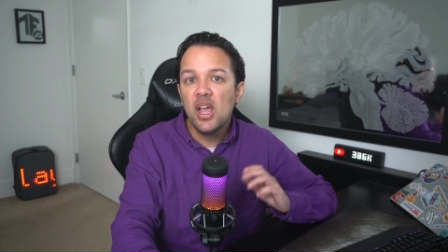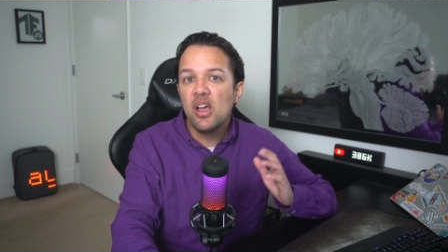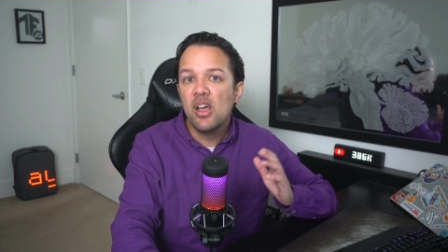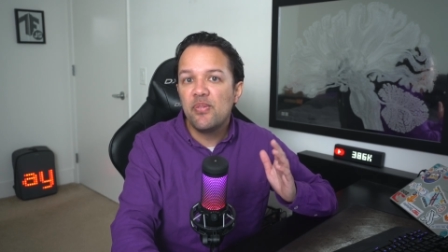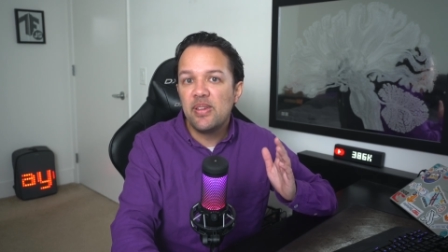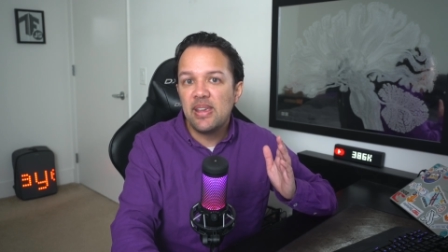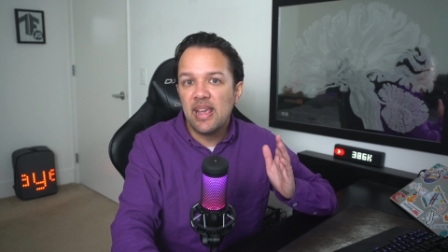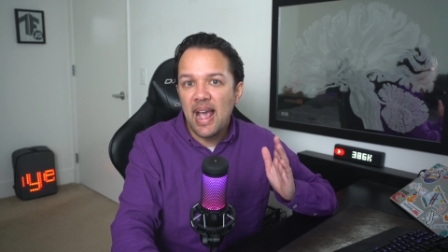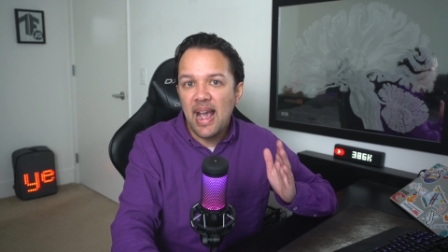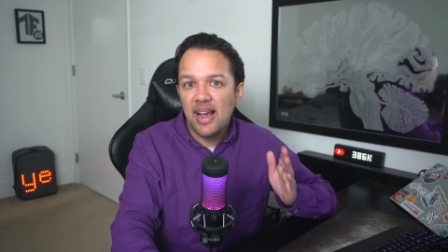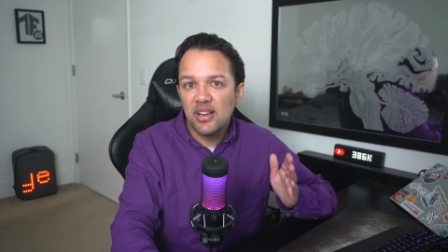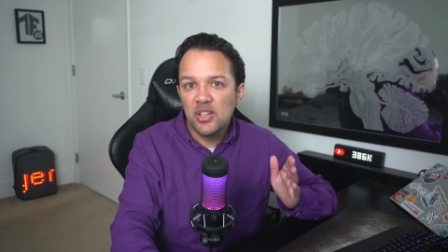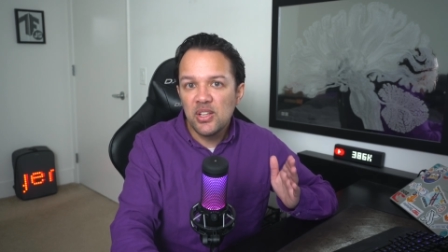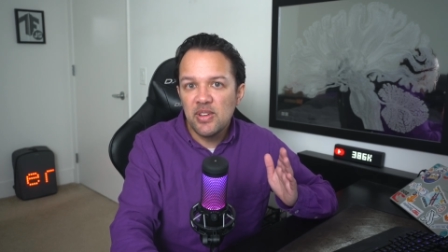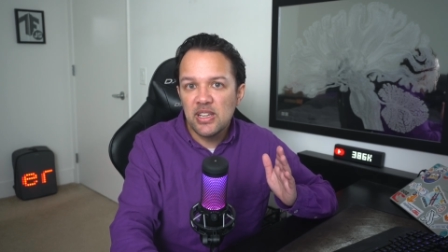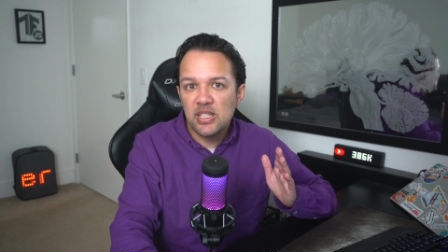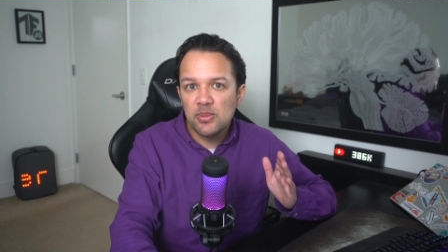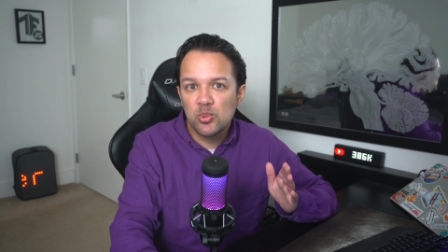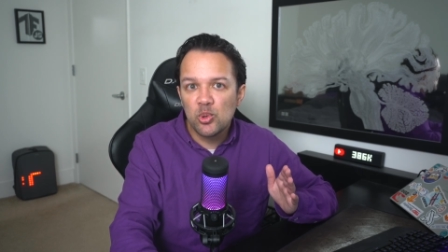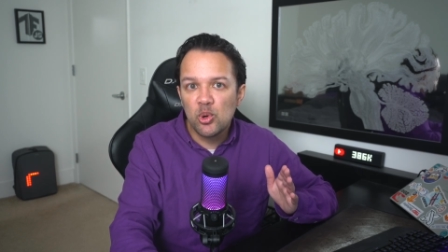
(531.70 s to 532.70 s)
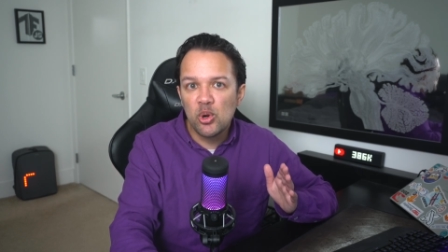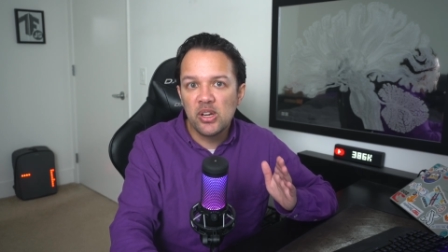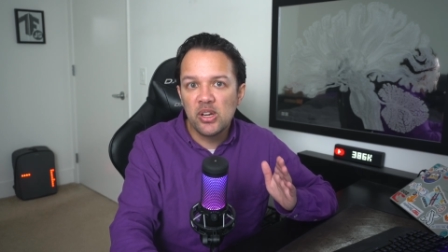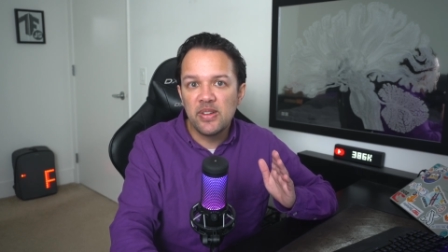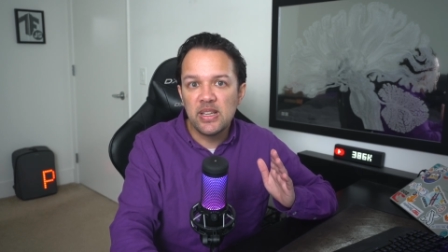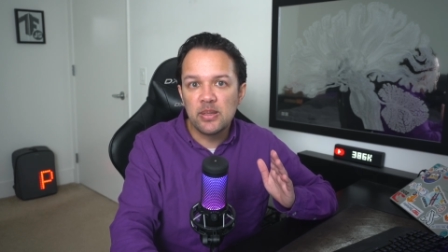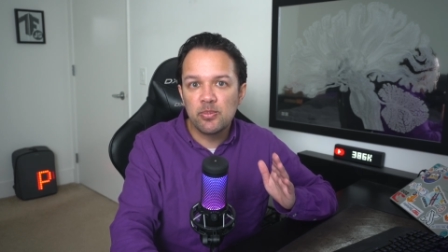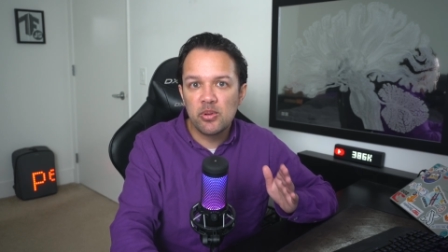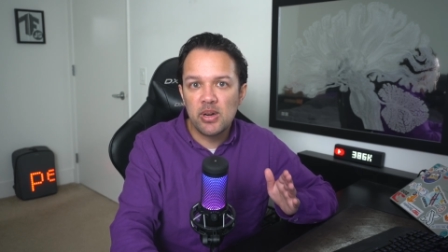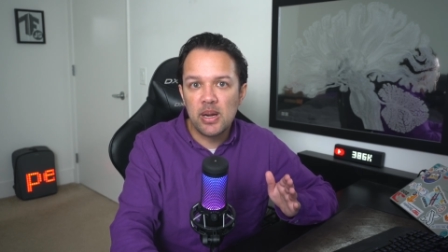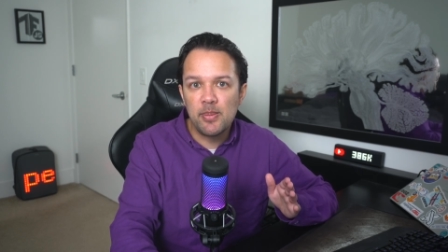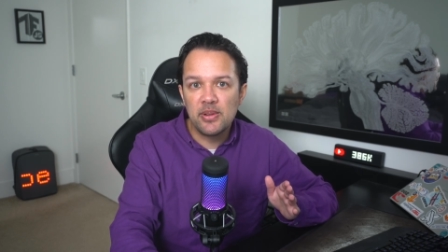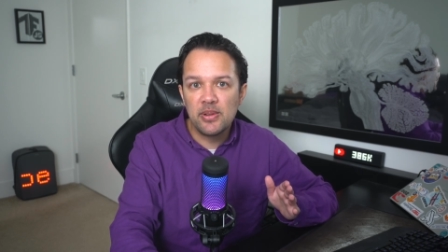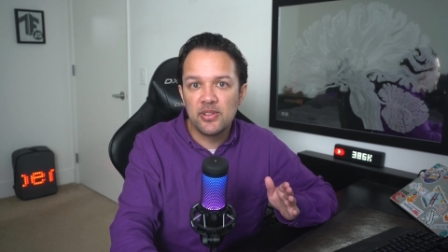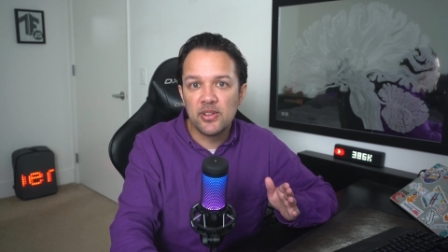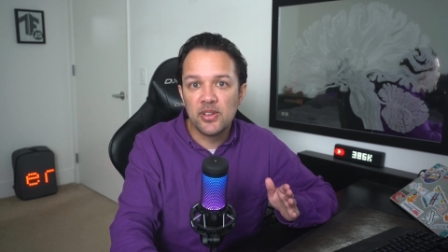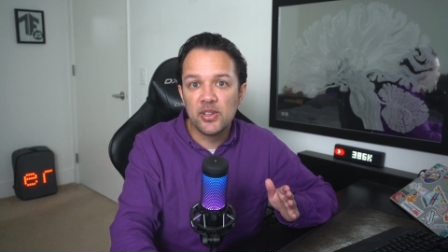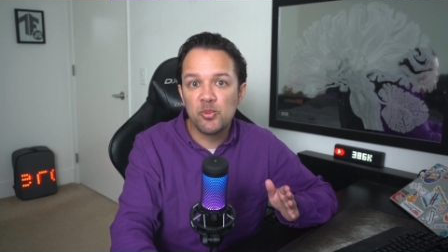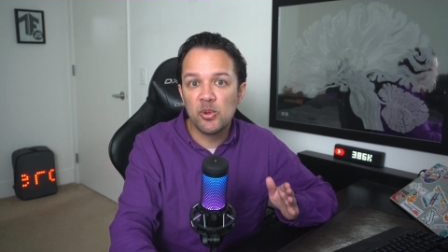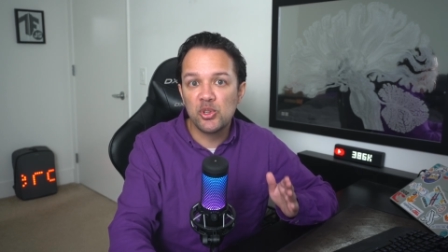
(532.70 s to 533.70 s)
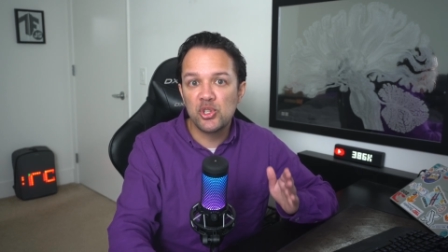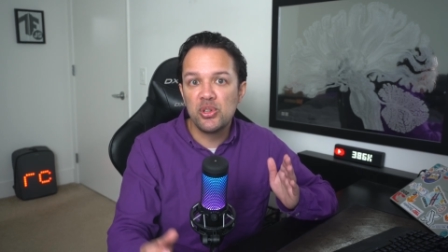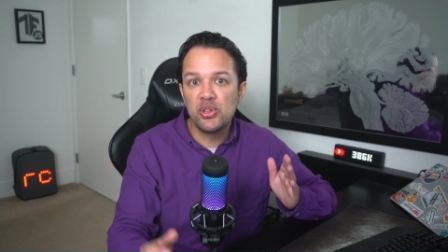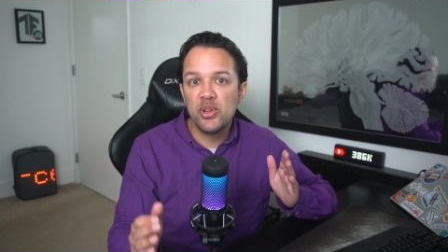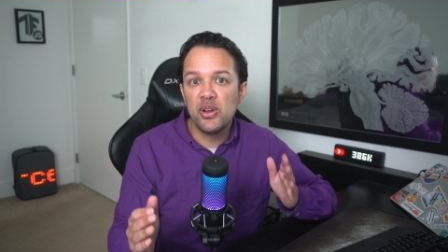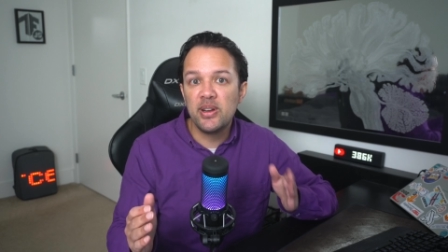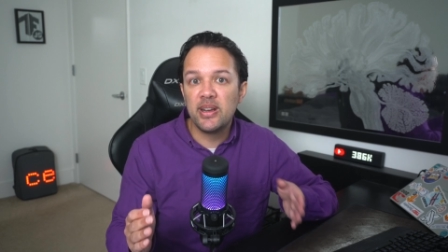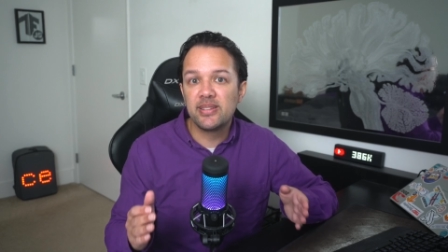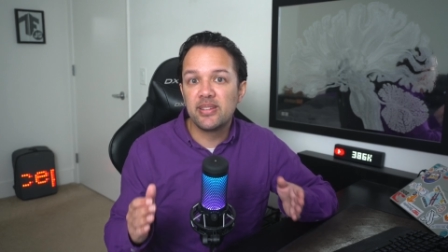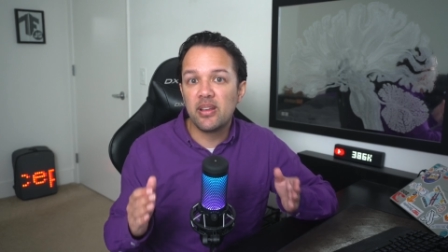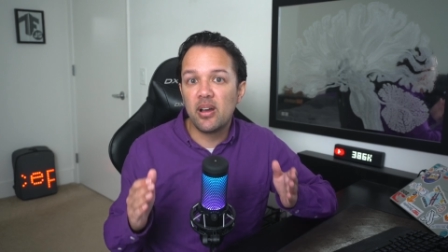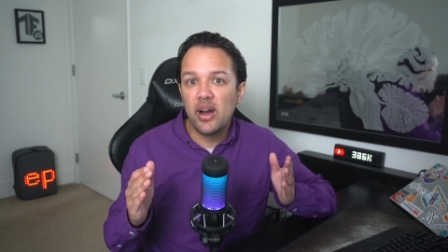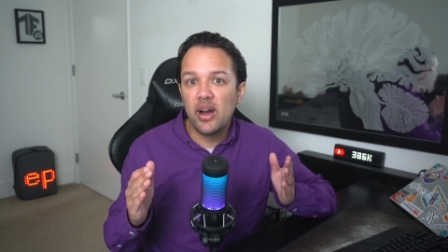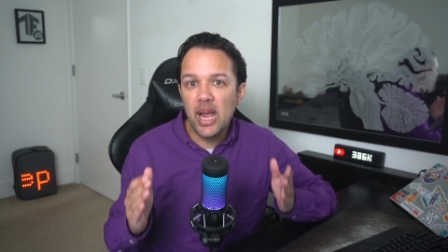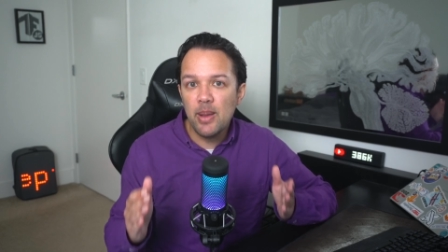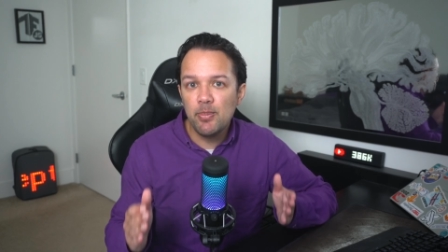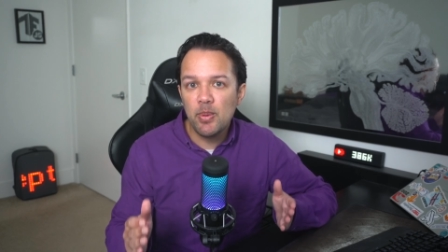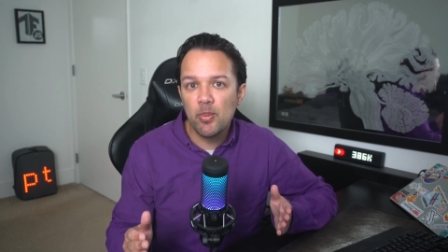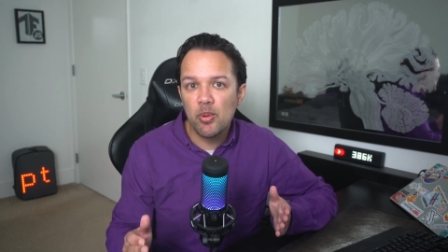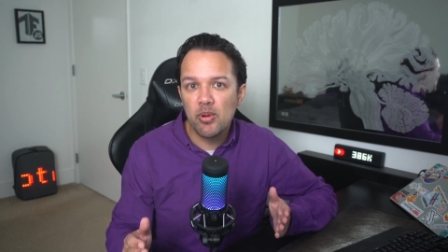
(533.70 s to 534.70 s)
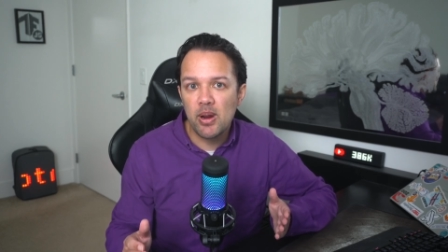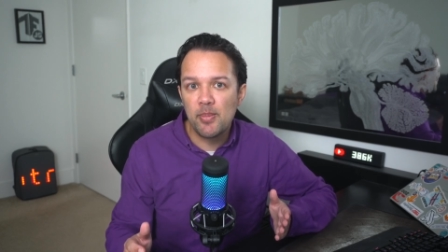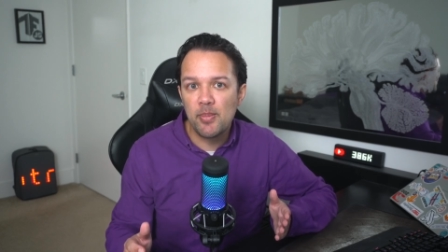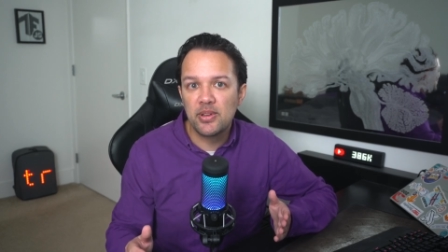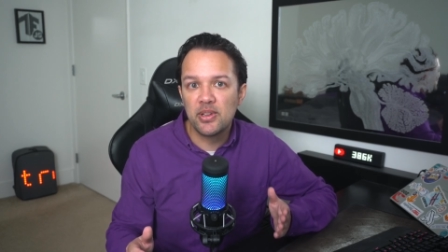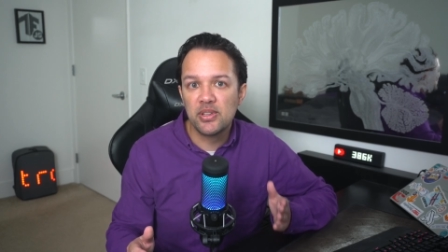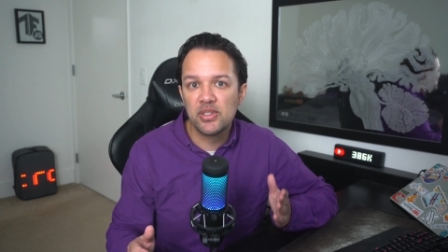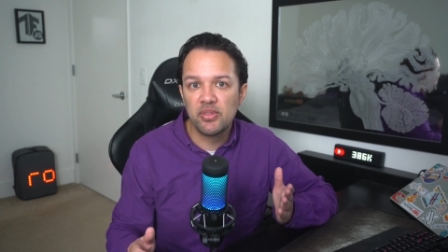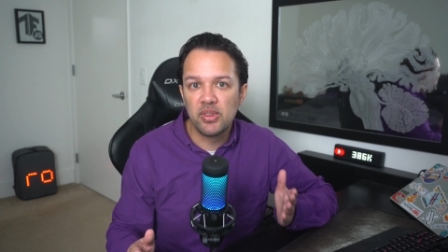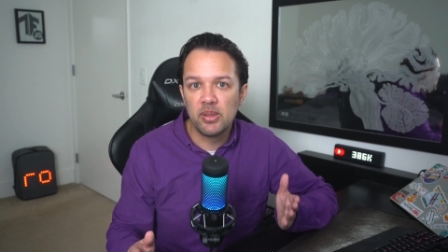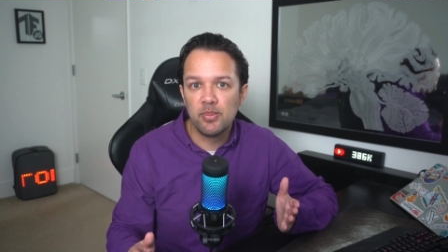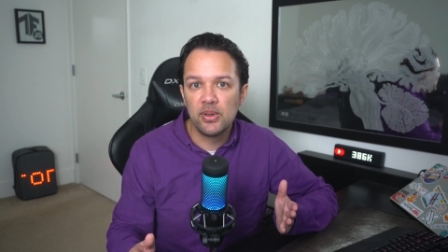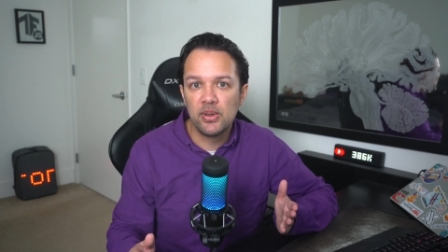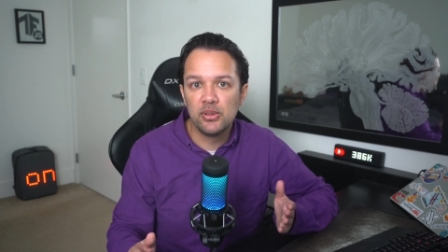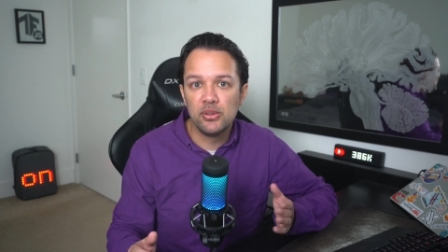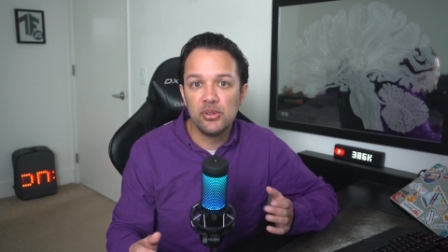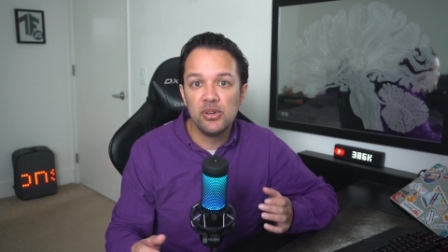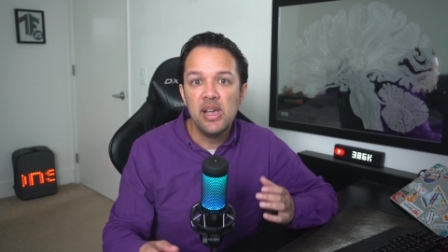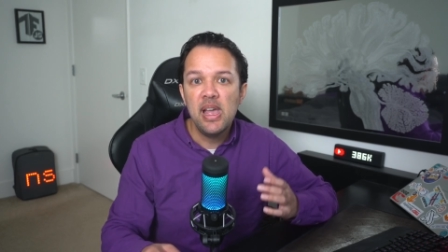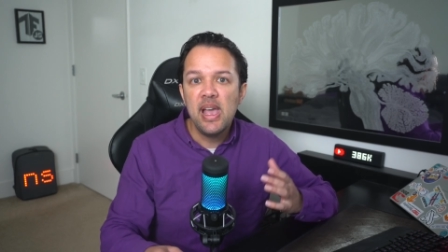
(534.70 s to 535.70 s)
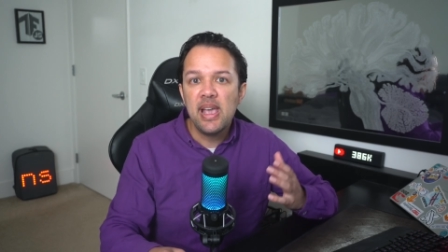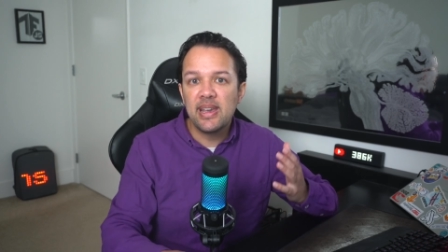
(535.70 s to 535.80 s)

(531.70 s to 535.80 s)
The act of exploring these parameters, which are known as the hyperparameters of the model,